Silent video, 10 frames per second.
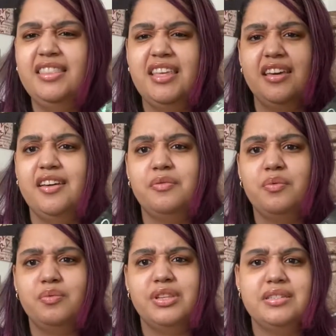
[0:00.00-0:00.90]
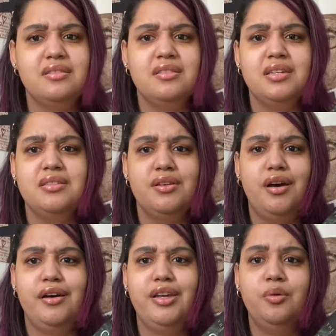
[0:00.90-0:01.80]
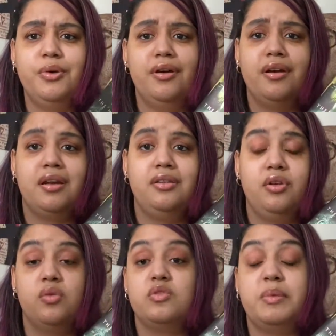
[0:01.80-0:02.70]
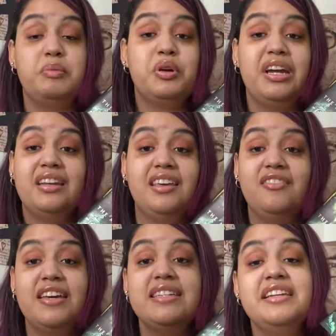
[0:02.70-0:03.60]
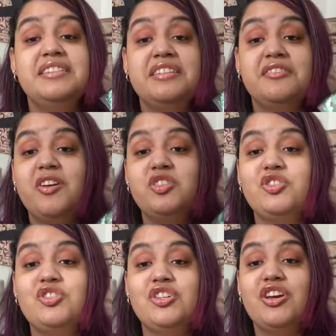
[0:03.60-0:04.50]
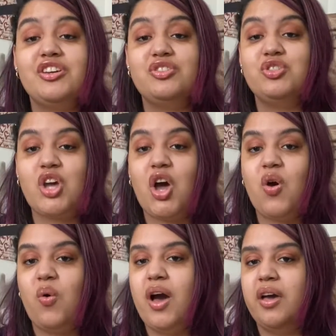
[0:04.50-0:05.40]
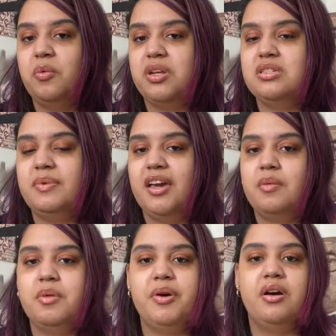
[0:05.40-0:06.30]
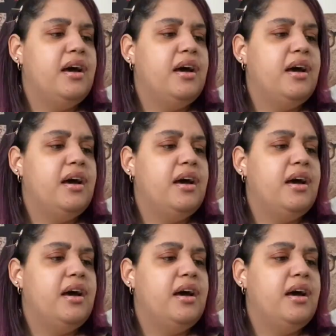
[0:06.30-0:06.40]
think I've listened to this on audiobook and I don't remember remember any of it. It did not register, so I wanted to pick up the book.